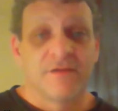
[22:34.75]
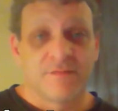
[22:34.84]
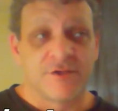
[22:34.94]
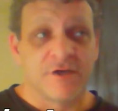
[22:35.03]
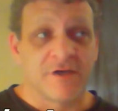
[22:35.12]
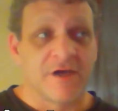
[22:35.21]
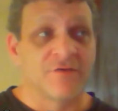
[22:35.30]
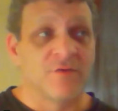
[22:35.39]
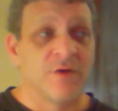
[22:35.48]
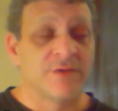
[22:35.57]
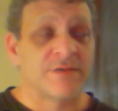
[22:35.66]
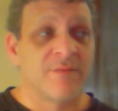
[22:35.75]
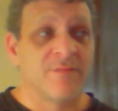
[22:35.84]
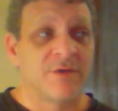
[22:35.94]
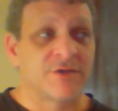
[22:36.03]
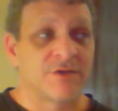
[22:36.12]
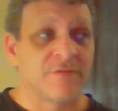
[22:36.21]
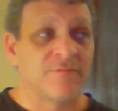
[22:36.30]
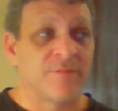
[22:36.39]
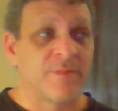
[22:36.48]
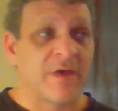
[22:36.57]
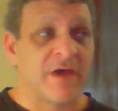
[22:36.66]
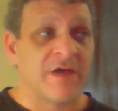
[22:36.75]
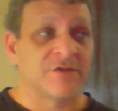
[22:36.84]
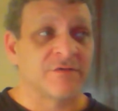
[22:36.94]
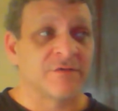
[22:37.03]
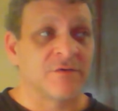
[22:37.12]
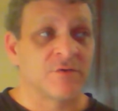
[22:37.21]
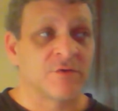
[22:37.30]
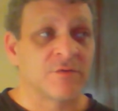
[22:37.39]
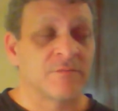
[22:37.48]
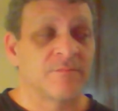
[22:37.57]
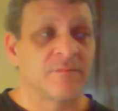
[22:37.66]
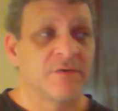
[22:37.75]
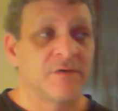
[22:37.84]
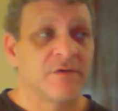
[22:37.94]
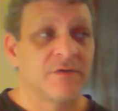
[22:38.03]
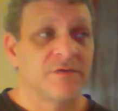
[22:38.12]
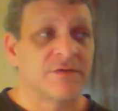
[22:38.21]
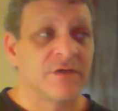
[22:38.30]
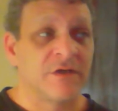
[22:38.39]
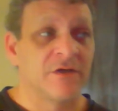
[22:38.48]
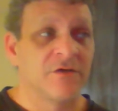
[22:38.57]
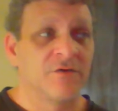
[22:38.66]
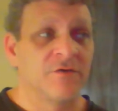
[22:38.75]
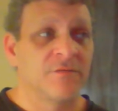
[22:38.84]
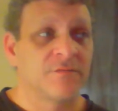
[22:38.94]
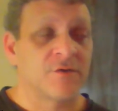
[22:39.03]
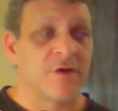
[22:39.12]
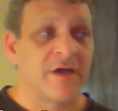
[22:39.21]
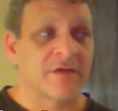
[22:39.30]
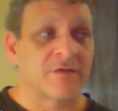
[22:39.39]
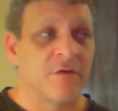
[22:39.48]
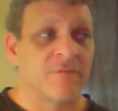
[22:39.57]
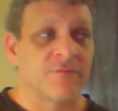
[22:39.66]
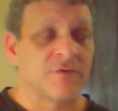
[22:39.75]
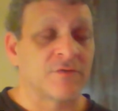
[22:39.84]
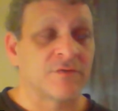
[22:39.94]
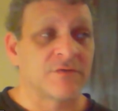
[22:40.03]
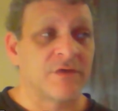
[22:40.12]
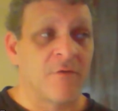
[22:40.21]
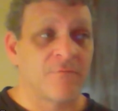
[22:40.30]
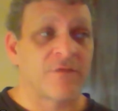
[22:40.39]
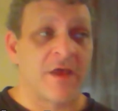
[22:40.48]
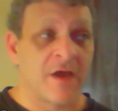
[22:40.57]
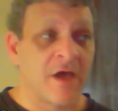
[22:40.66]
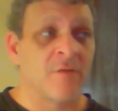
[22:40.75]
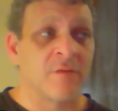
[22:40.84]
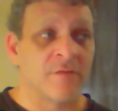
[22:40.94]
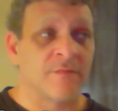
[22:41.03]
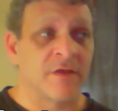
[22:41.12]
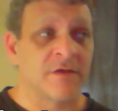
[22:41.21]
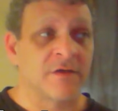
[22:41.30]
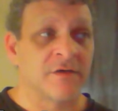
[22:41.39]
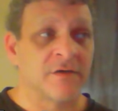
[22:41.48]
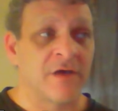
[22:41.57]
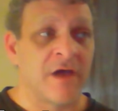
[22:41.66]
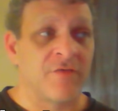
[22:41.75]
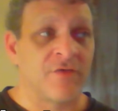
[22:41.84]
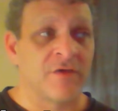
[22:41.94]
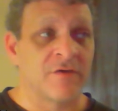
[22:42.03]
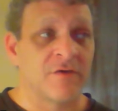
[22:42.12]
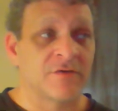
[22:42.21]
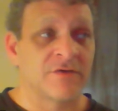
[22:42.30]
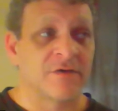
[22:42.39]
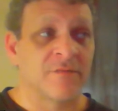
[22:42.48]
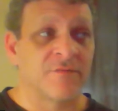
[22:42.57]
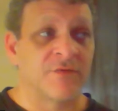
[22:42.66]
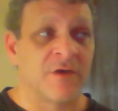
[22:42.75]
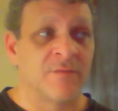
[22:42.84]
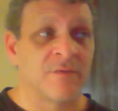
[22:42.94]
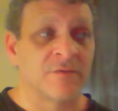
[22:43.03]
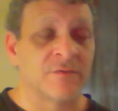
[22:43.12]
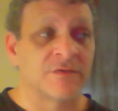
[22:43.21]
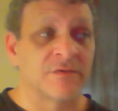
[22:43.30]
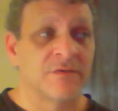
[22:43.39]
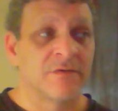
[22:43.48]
check out the ones I'm mentioning from Passion. Those are singular tracks off that album that I think are some of Gabriel's